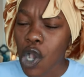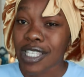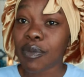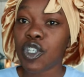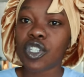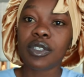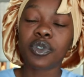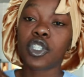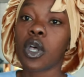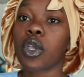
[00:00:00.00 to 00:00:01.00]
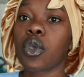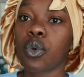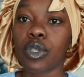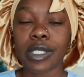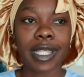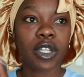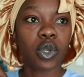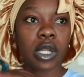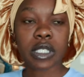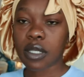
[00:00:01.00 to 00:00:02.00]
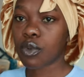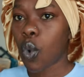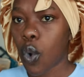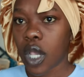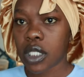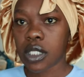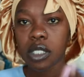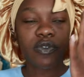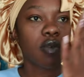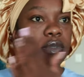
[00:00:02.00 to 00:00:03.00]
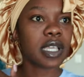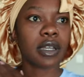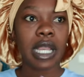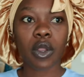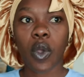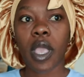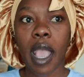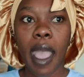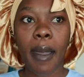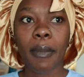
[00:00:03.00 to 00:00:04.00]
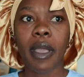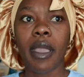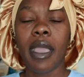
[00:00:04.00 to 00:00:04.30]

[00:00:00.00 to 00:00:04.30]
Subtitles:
Some churches will tell you Guti they don't accept coins from 10 rand going up.